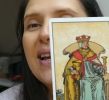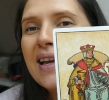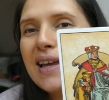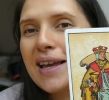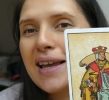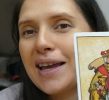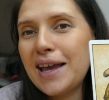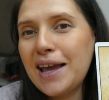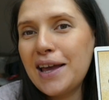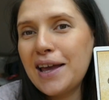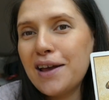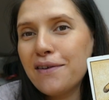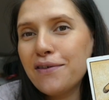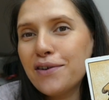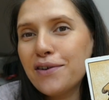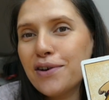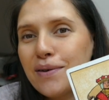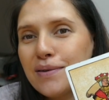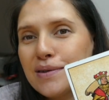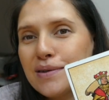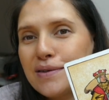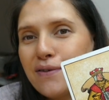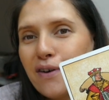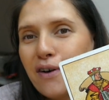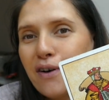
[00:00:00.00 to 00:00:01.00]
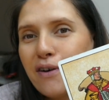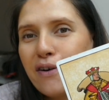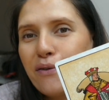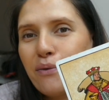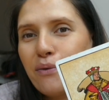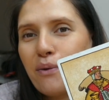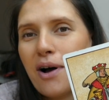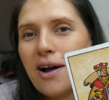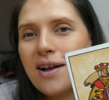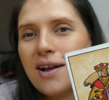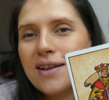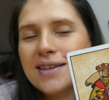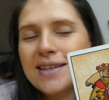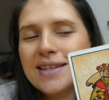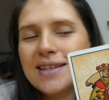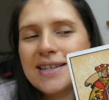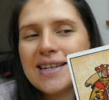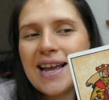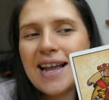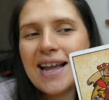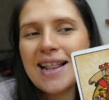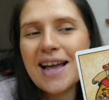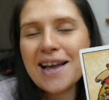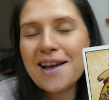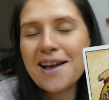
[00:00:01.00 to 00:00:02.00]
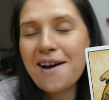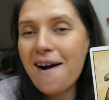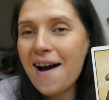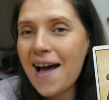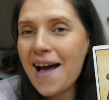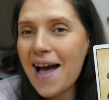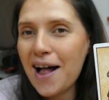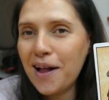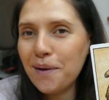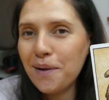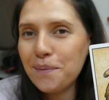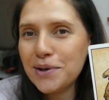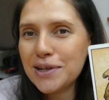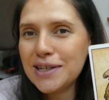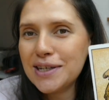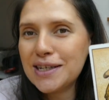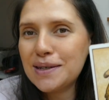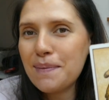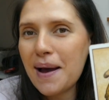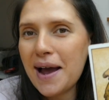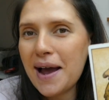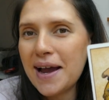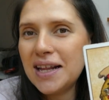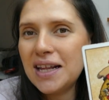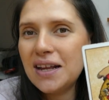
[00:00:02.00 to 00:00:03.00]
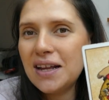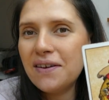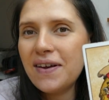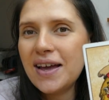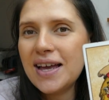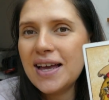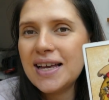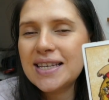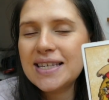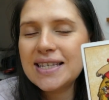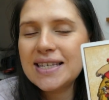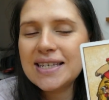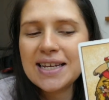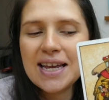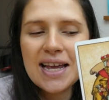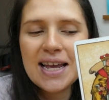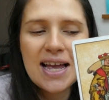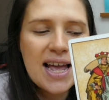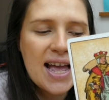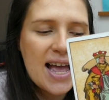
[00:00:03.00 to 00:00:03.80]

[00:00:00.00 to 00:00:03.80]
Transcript: King of Cups, Four of Wands, and I can't help but smile at this.